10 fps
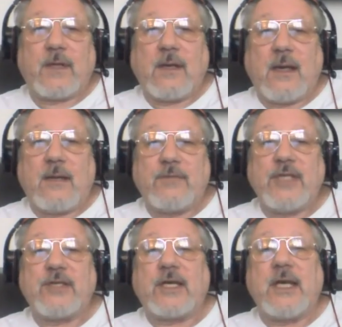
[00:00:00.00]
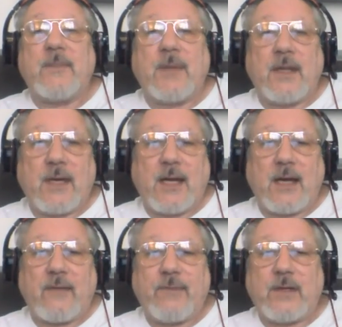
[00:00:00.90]
machines are keeping them
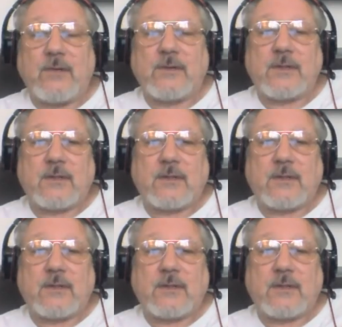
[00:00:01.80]
alive because